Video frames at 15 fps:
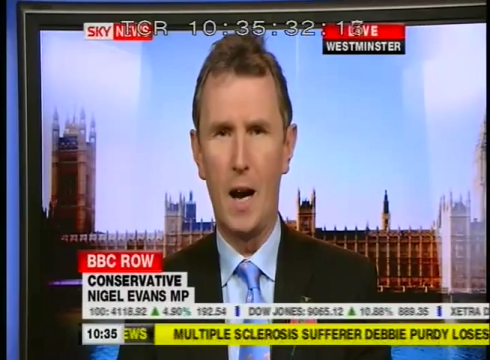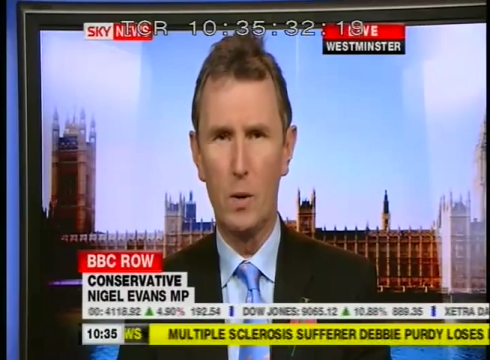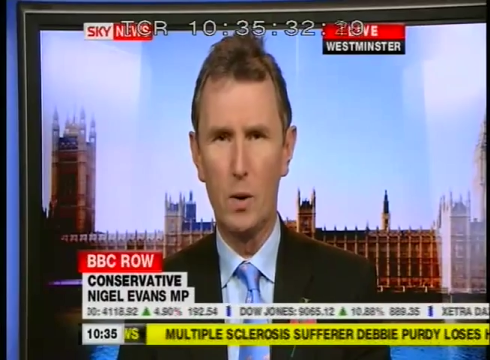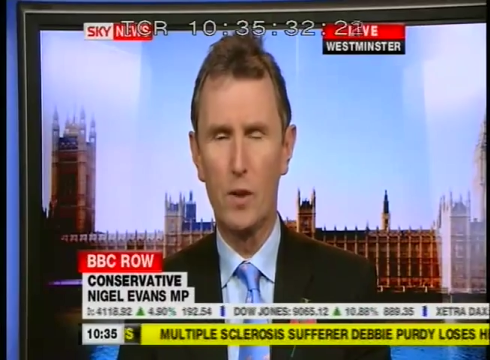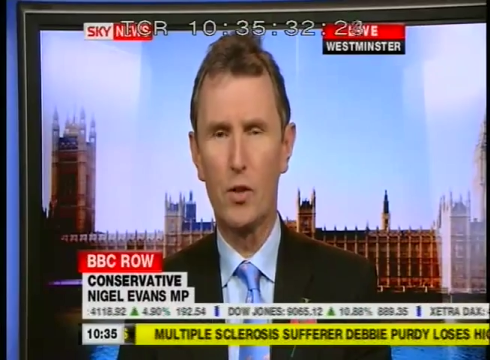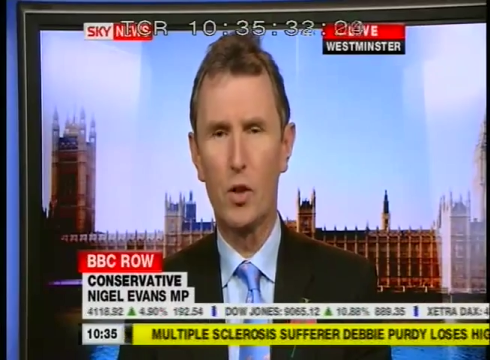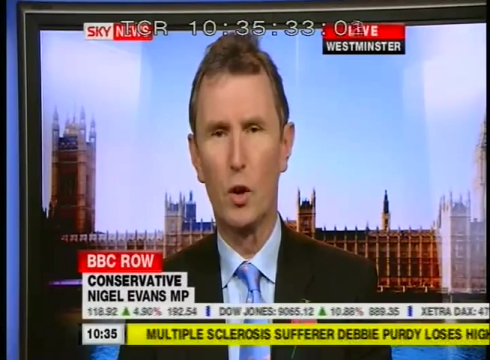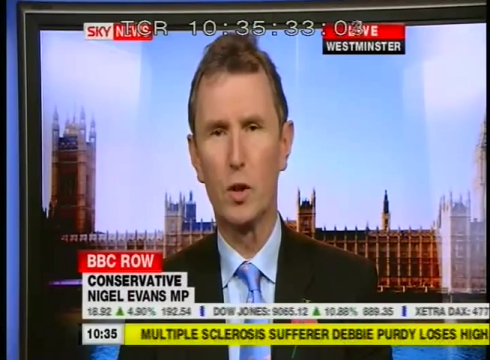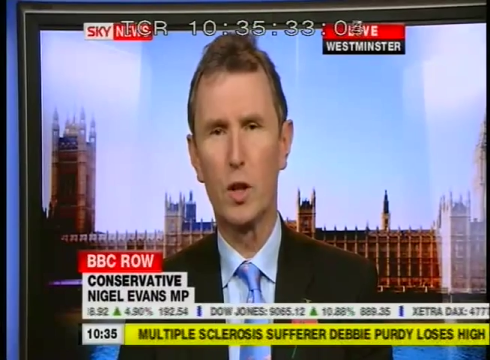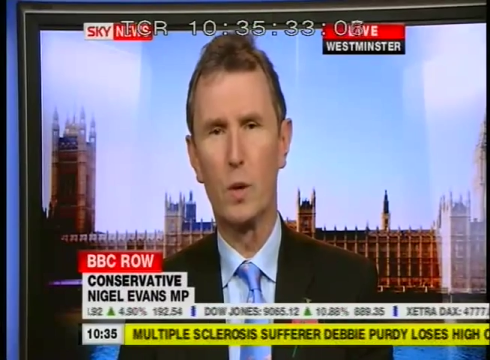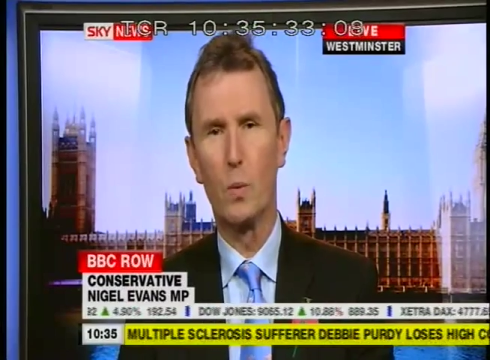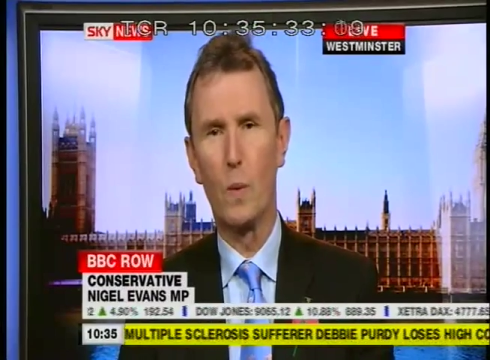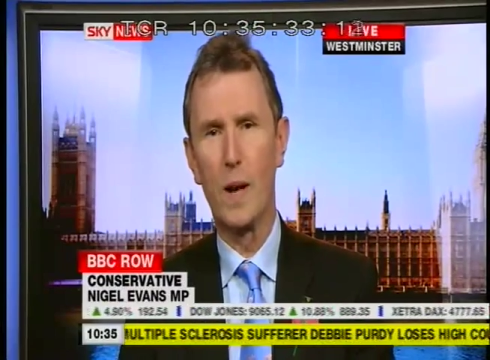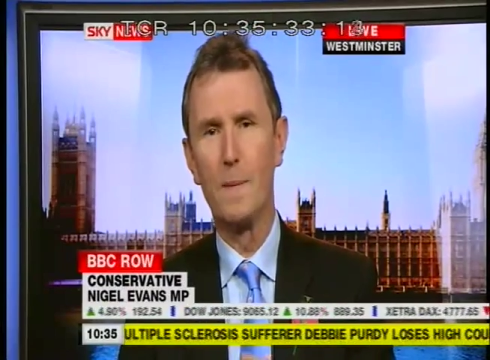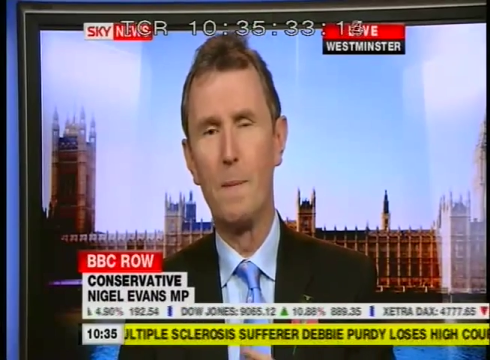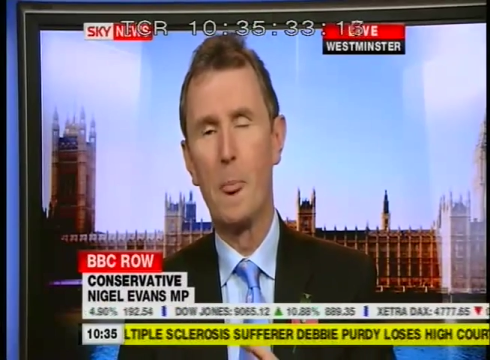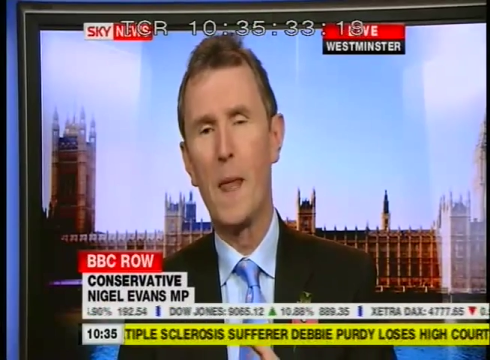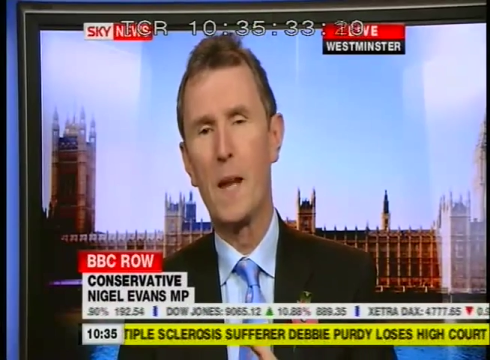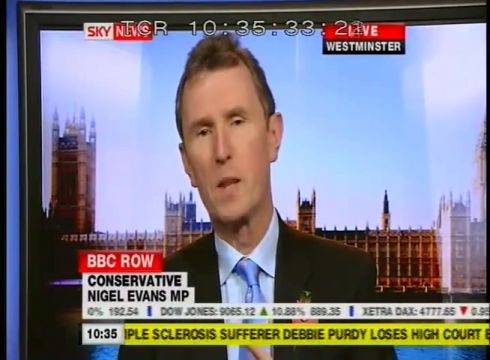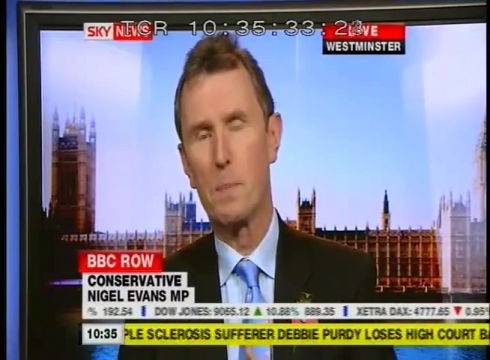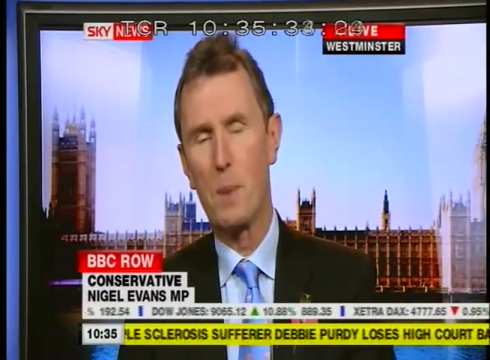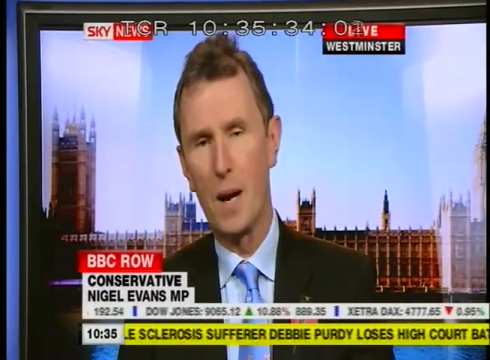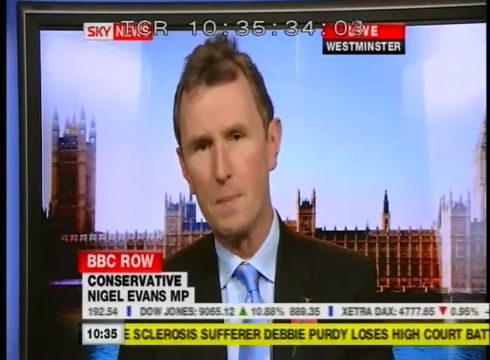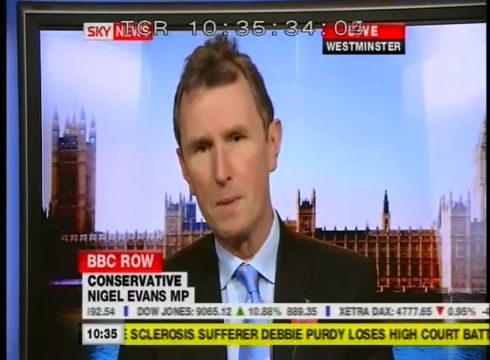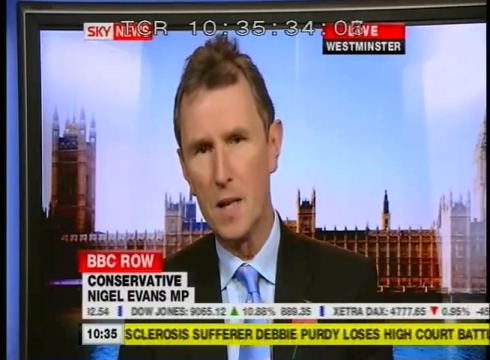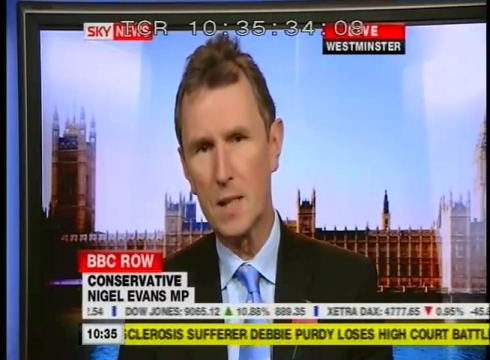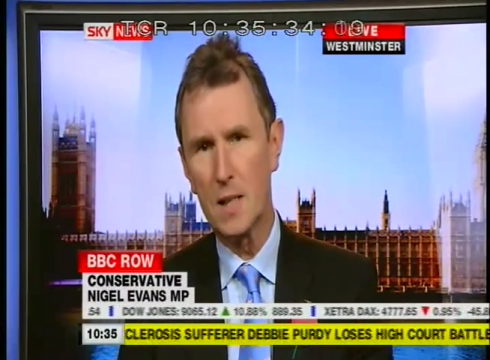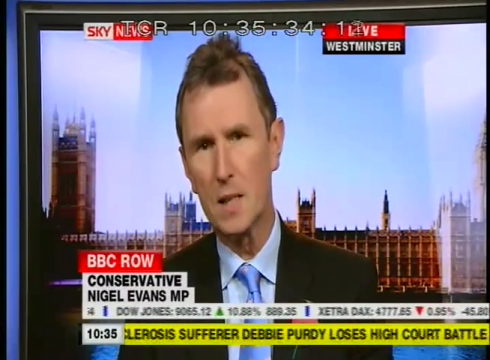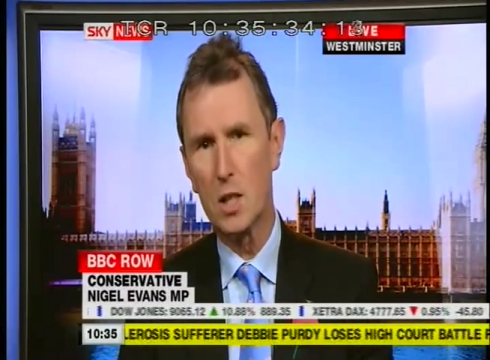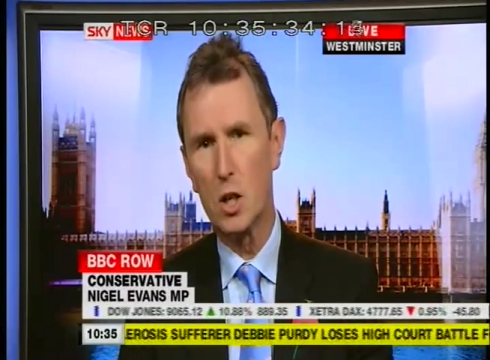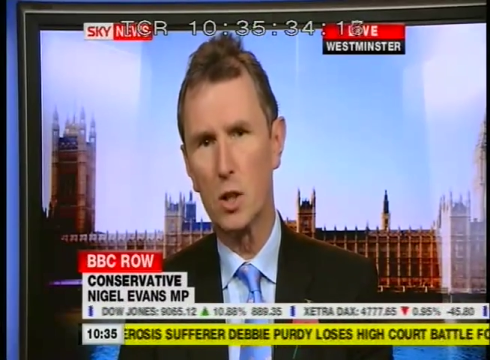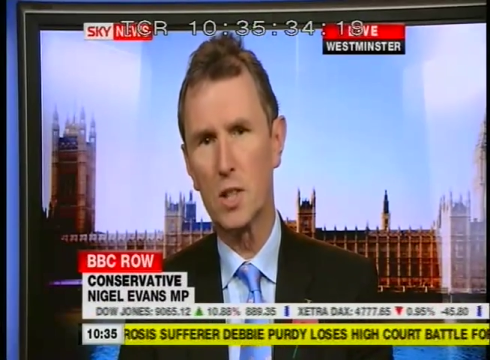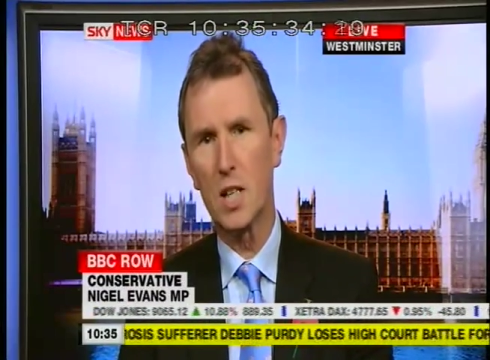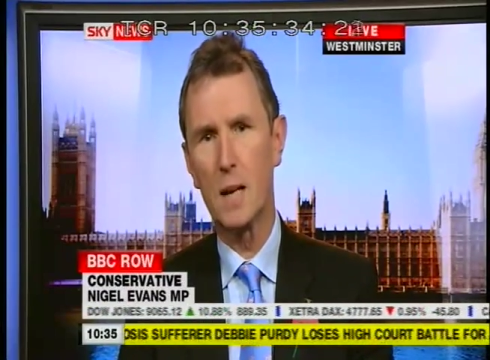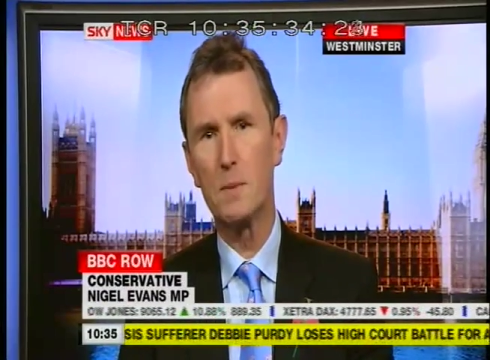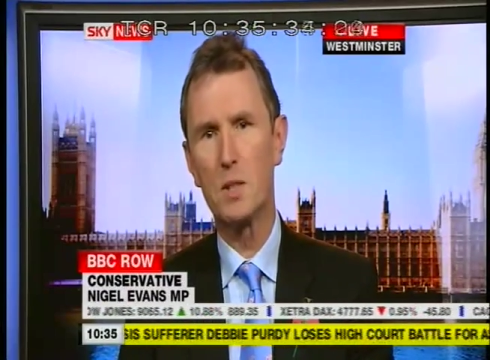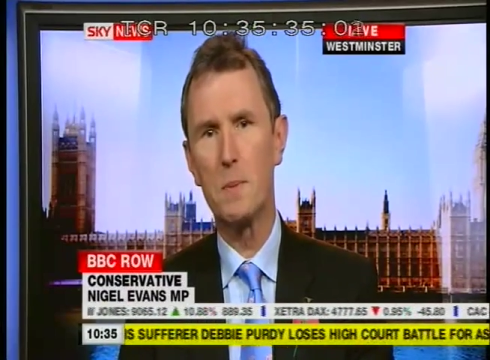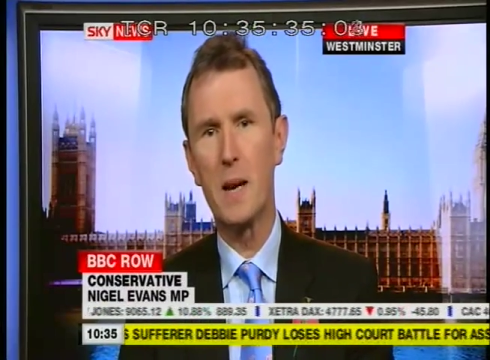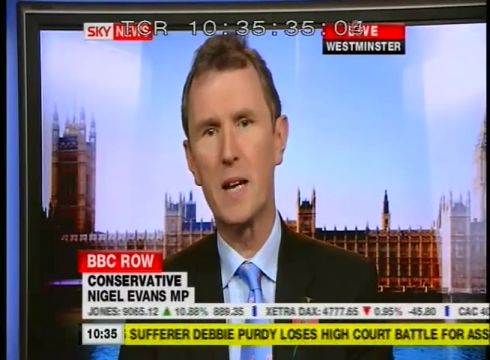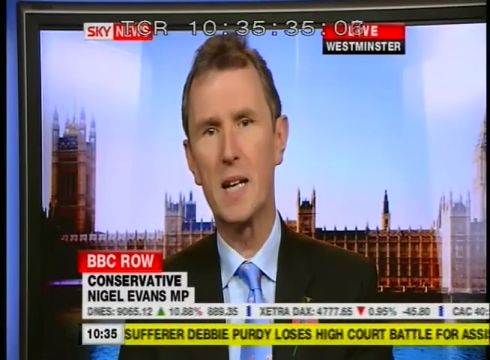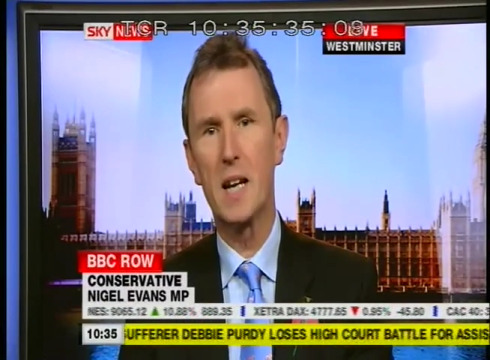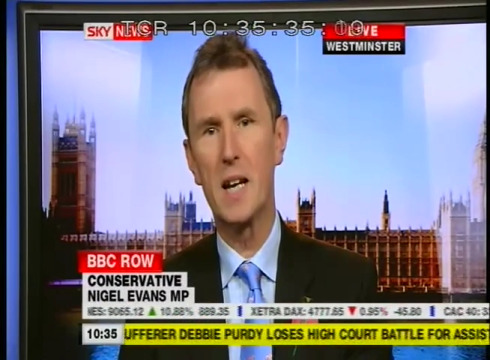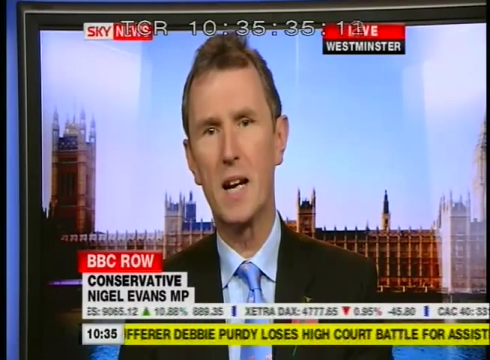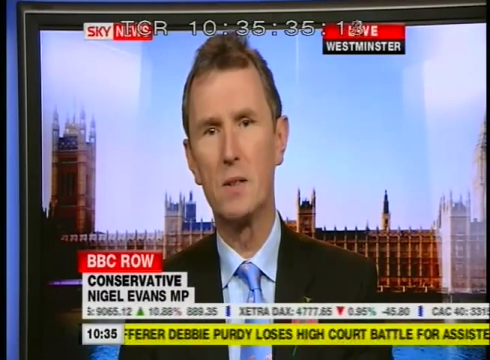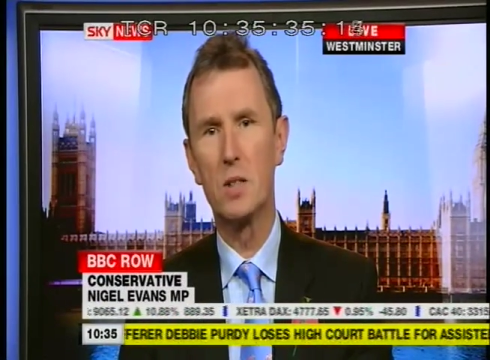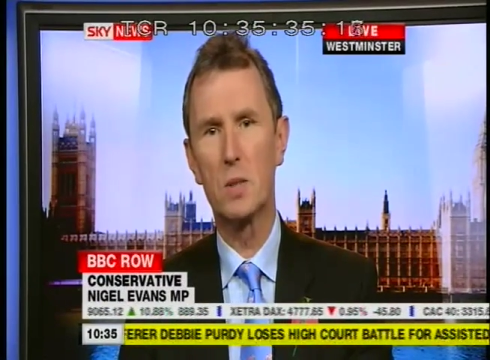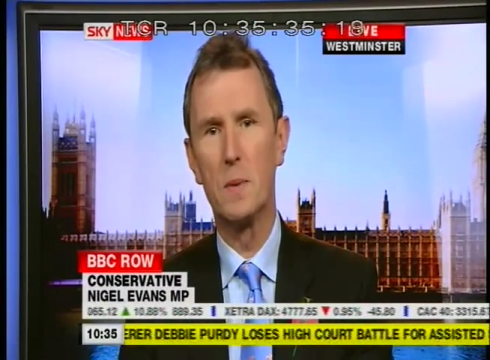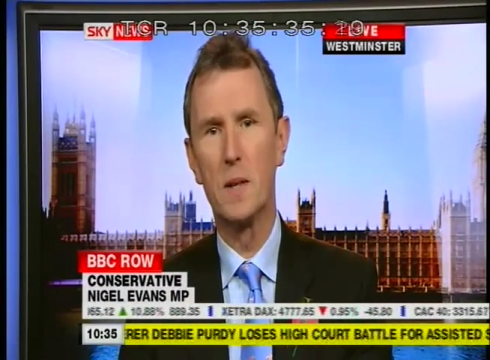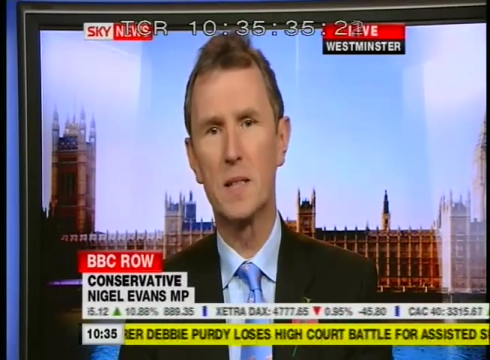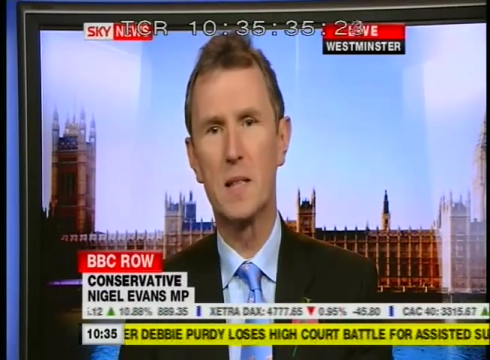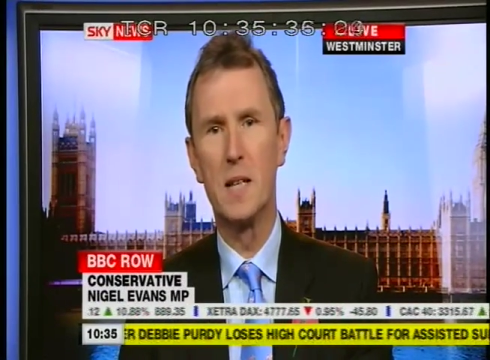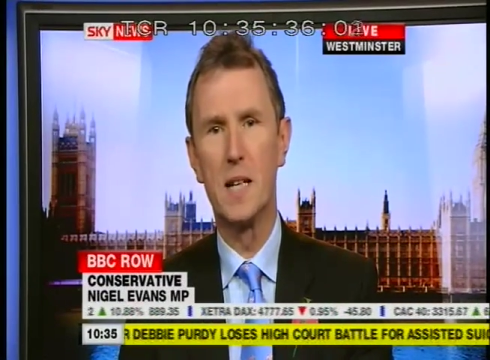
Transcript: I would have thought that when the Prime Minister's got time to make an announcement,